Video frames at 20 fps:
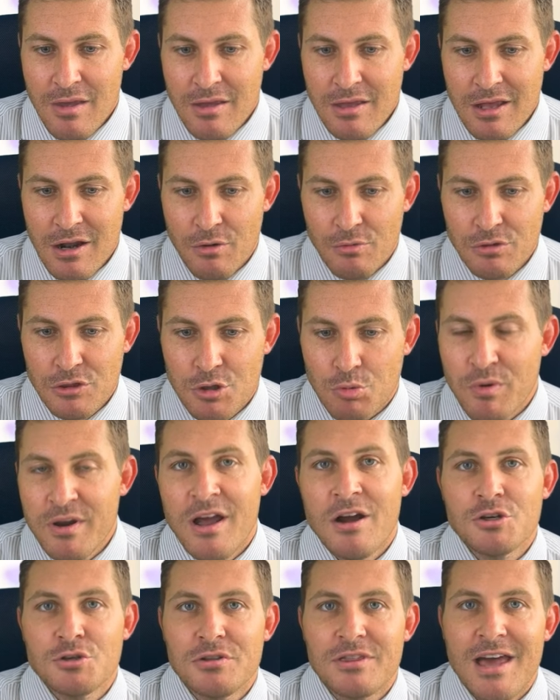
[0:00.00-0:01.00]
you know, three
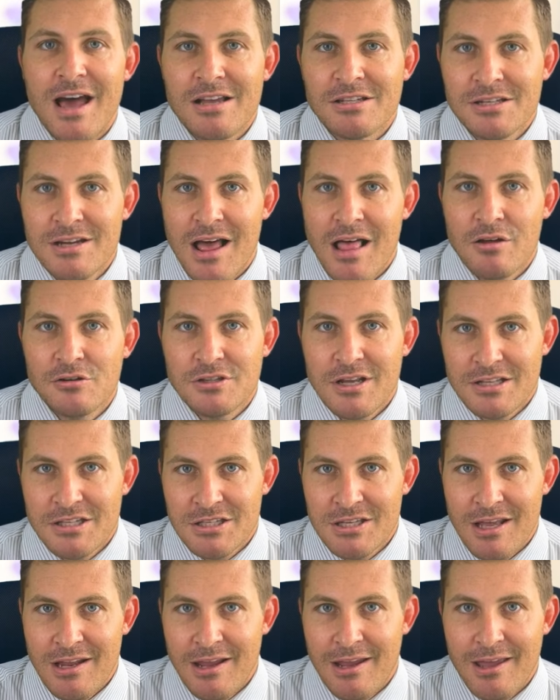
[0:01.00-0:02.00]
hundred thousand dollars that's
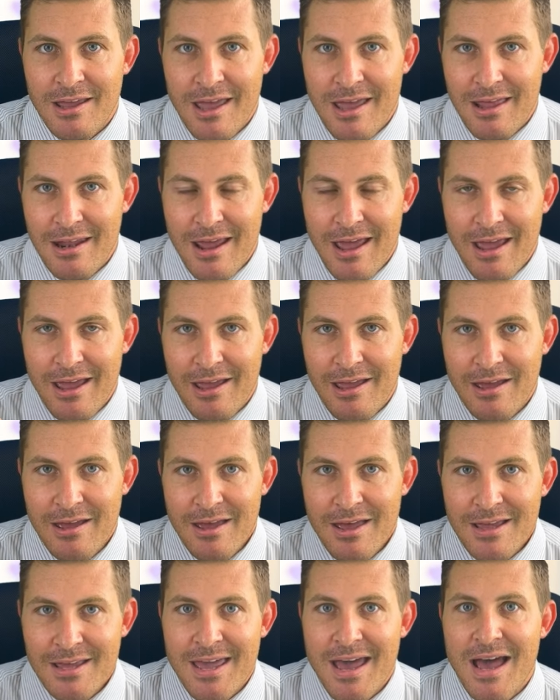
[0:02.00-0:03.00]
sitting in a
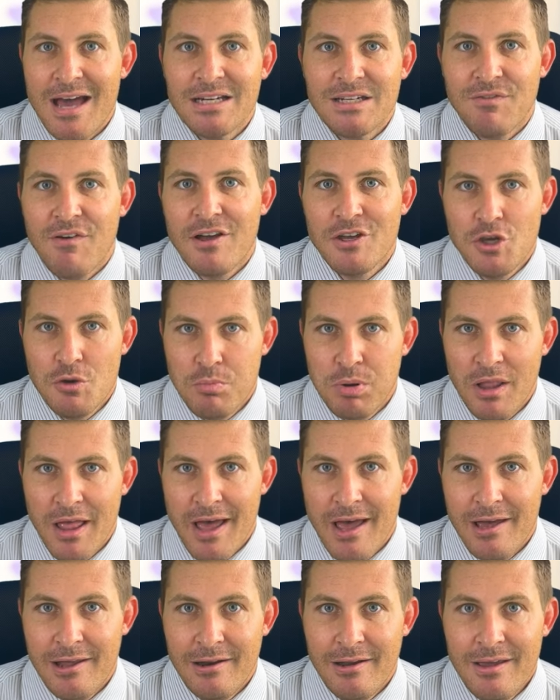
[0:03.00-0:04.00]
cash value
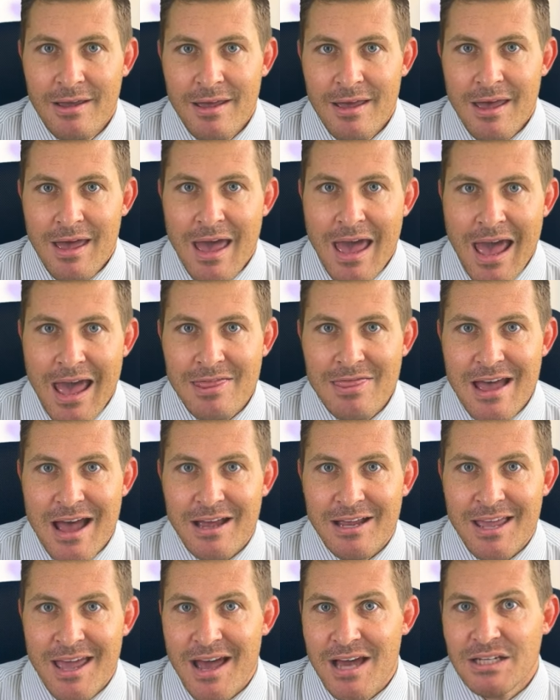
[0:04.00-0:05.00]
plan, and
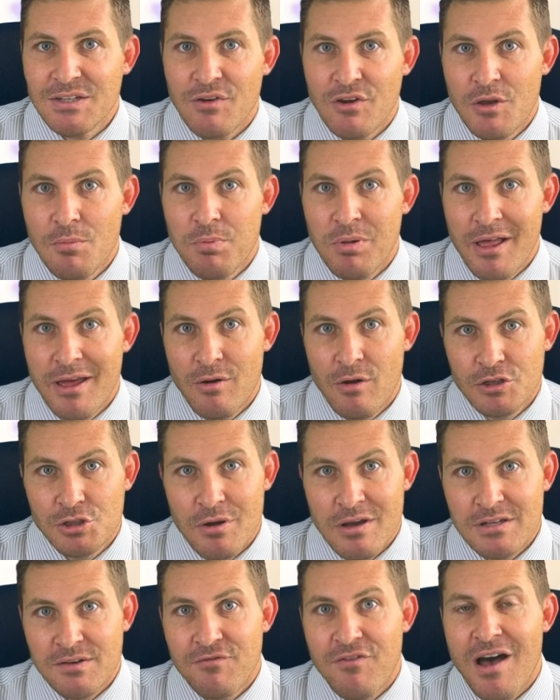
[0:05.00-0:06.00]
that cash value plan
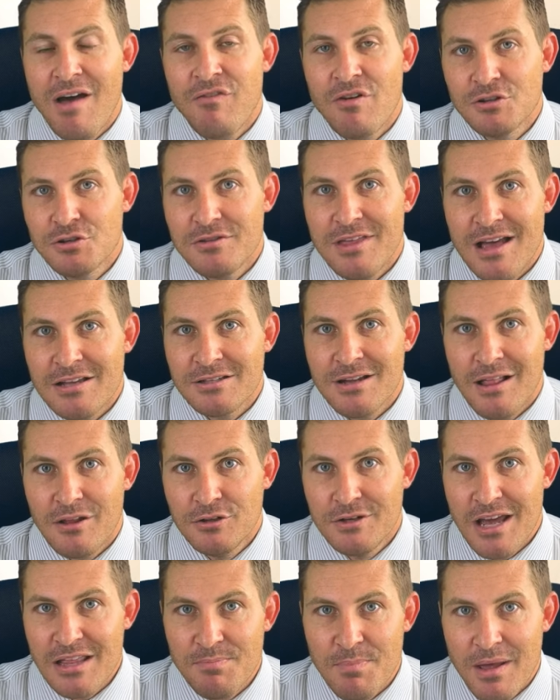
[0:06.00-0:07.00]
also has a five hundred thousand dollar
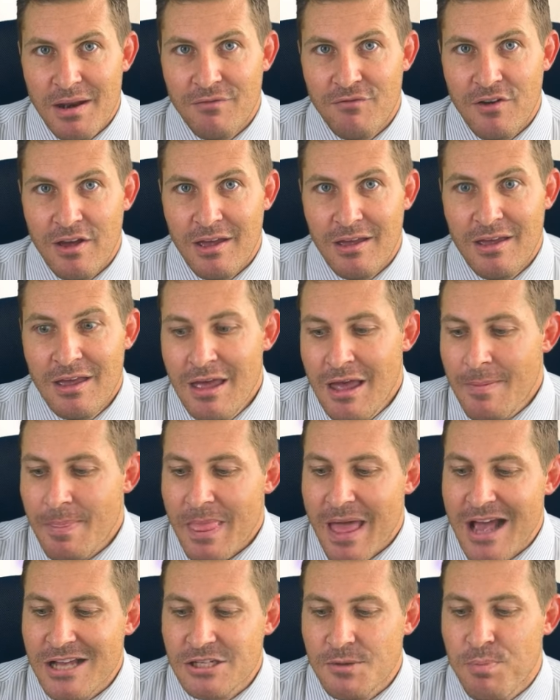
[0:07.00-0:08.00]
death benefit,
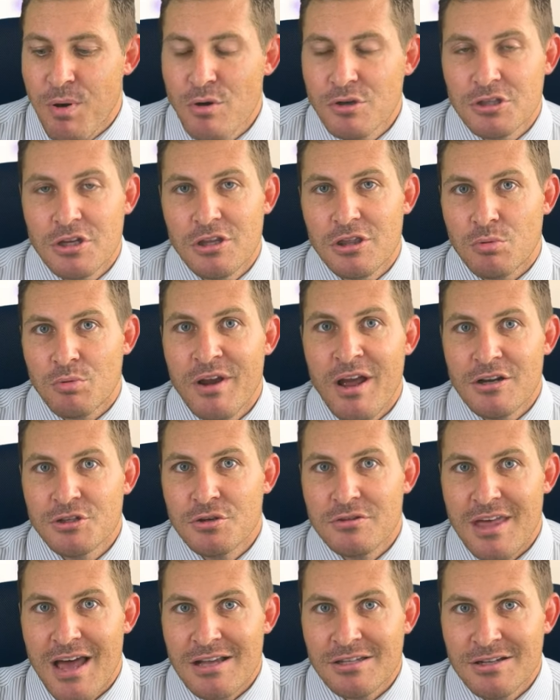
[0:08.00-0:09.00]
as opposed to three
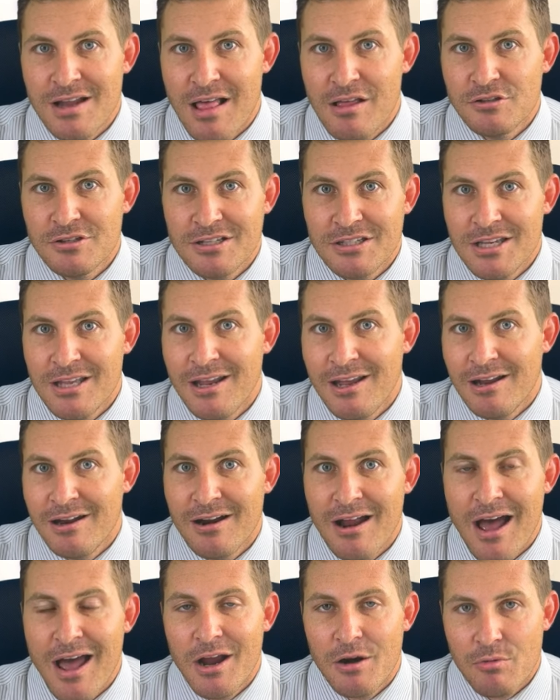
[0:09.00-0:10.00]
hundred thousand dollars that's sitting in
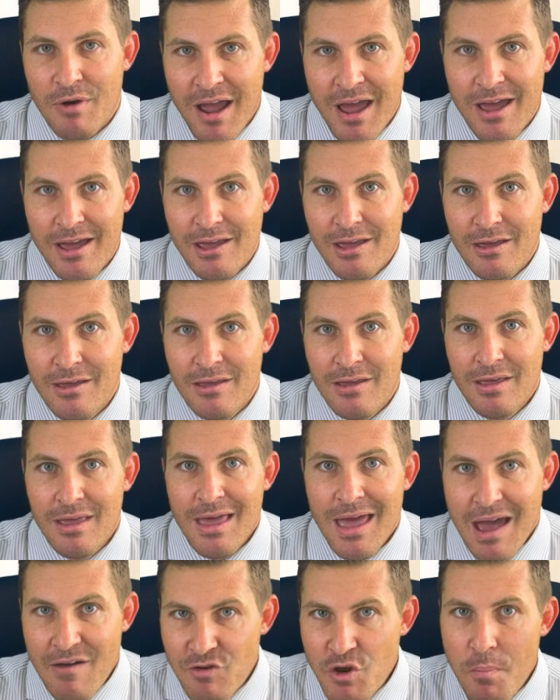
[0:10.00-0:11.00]
an I R A,
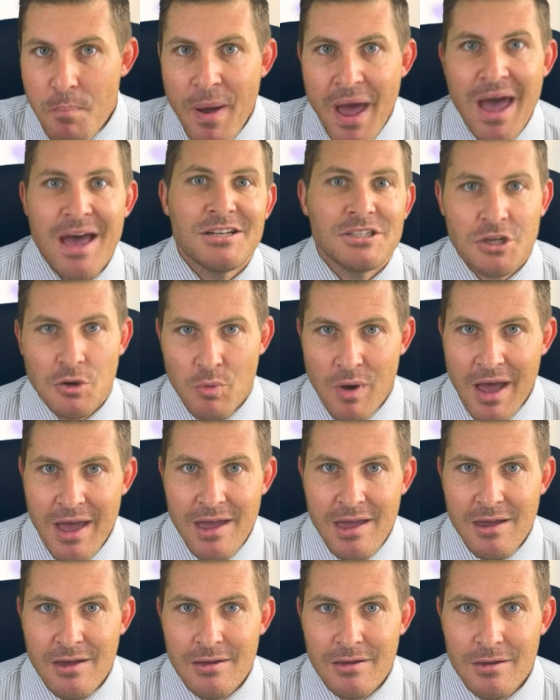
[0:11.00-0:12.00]
if you passed
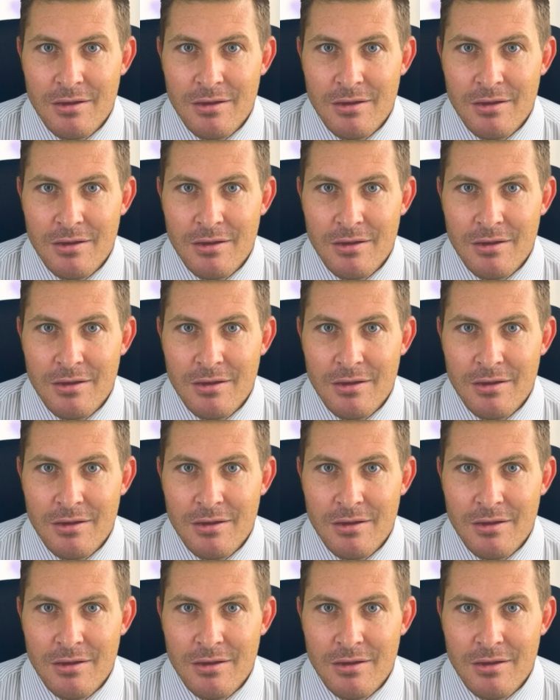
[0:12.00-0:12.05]
away,